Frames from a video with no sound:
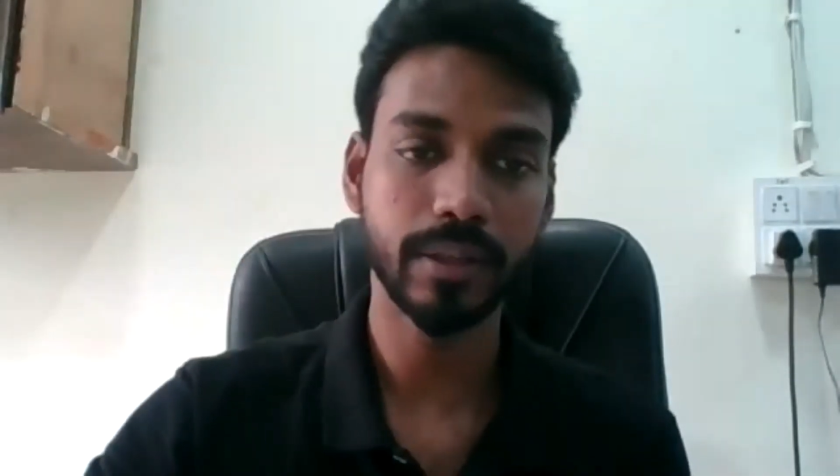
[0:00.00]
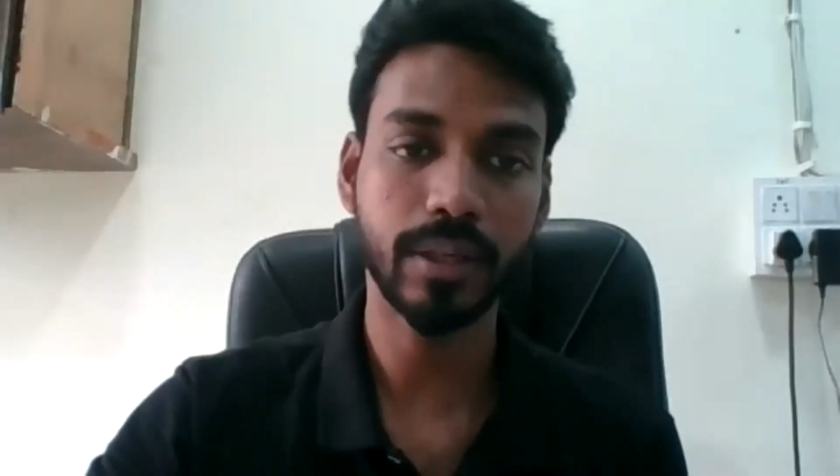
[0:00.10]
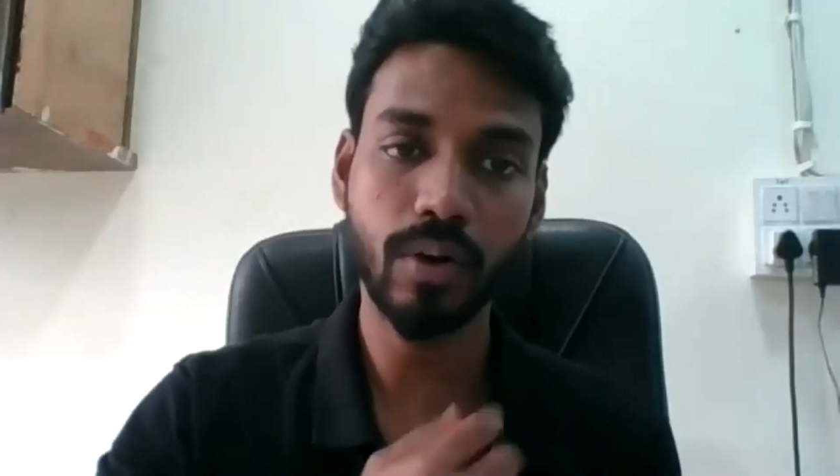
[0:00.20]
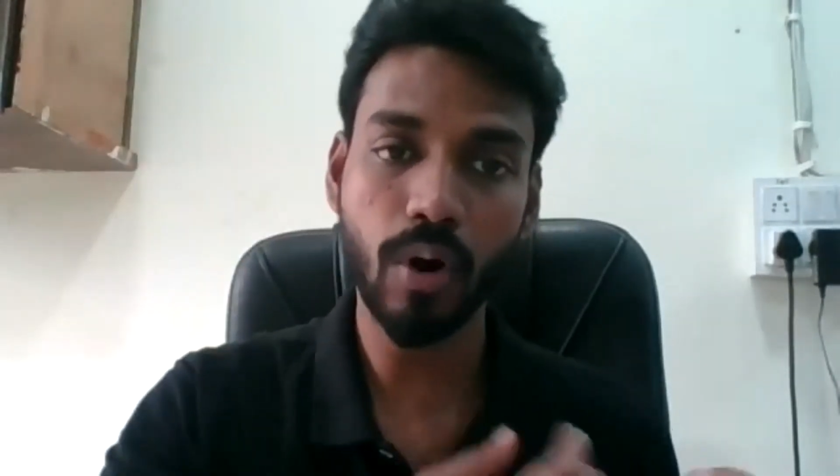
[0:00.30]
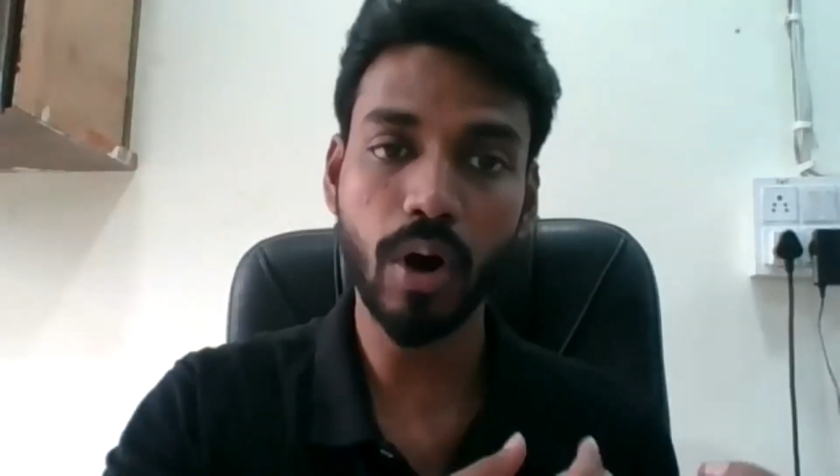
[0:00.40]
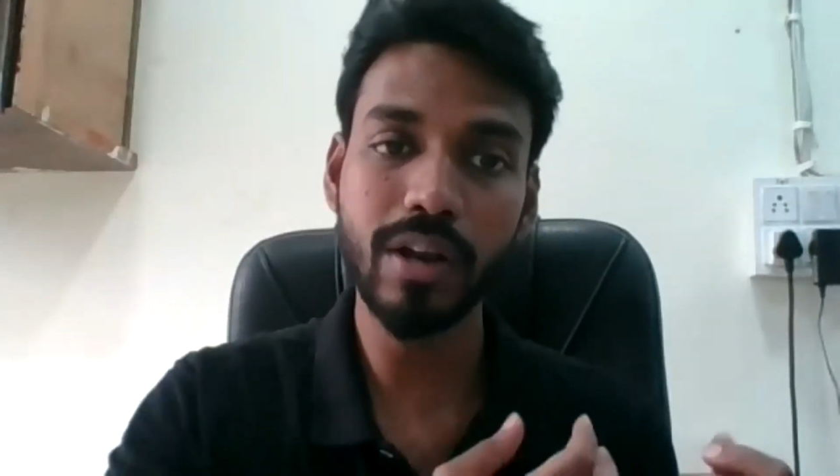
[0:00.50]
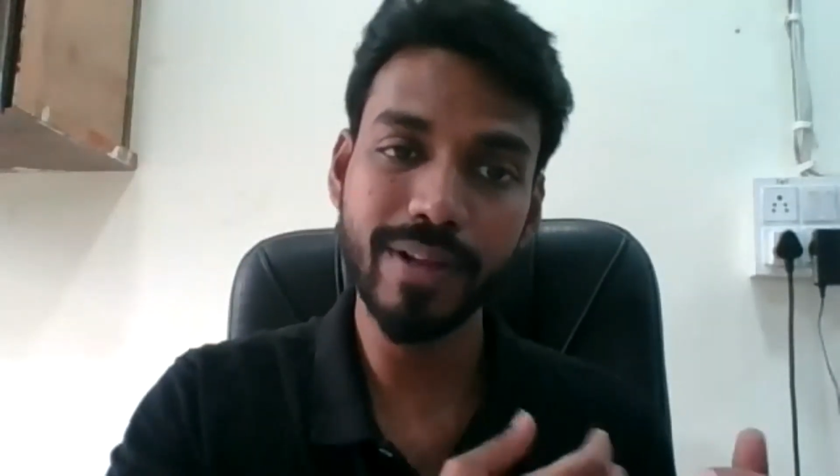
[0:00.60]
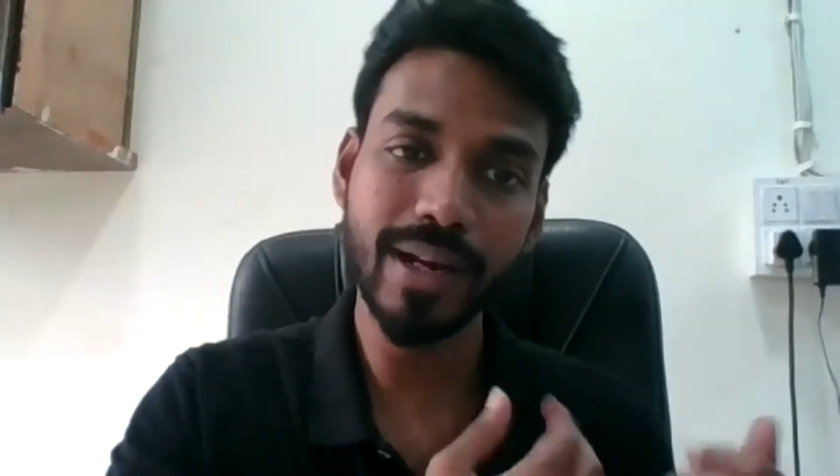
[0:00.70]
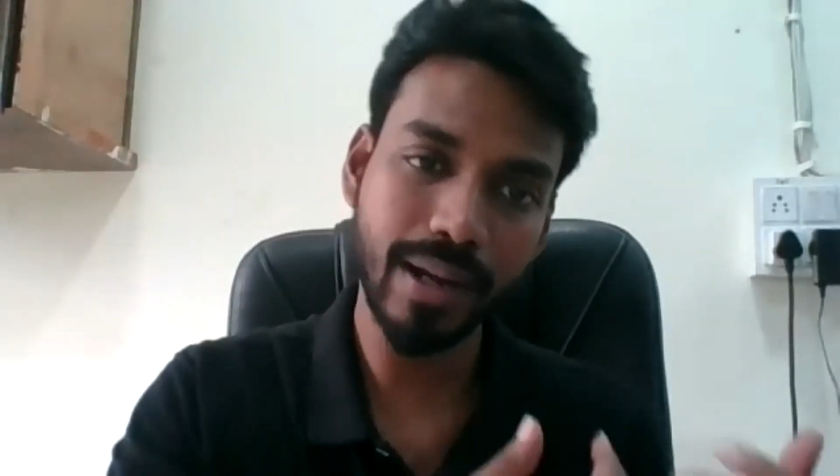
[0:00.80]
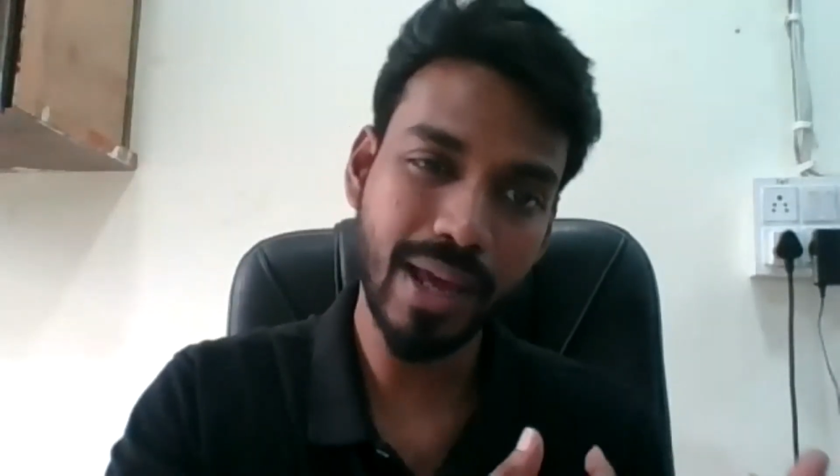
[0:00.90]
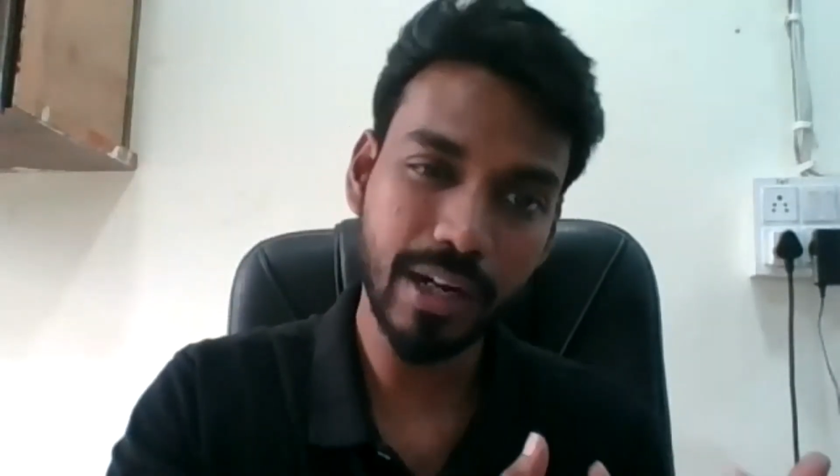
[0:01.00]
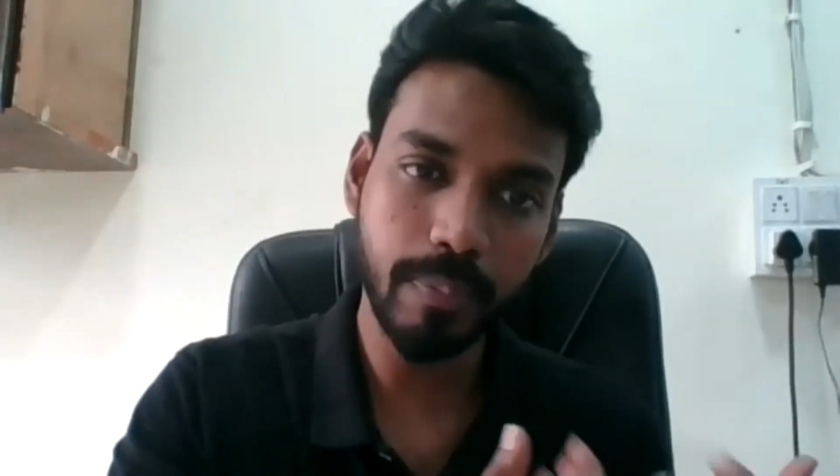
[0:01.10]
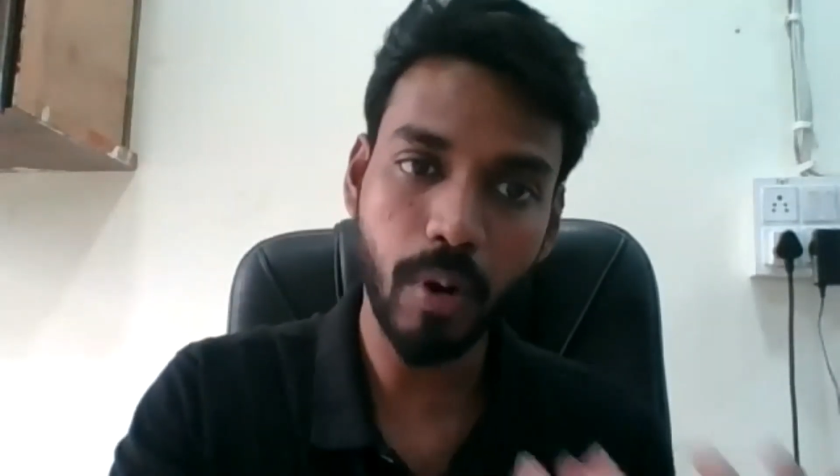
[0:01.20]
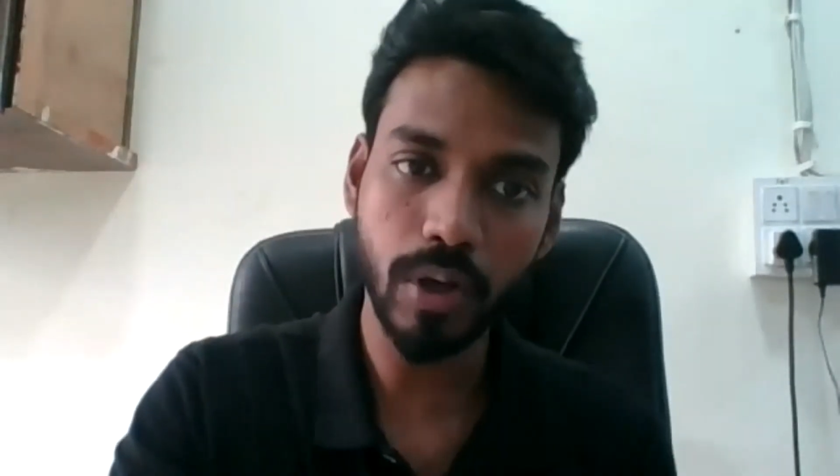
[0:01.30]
the call will react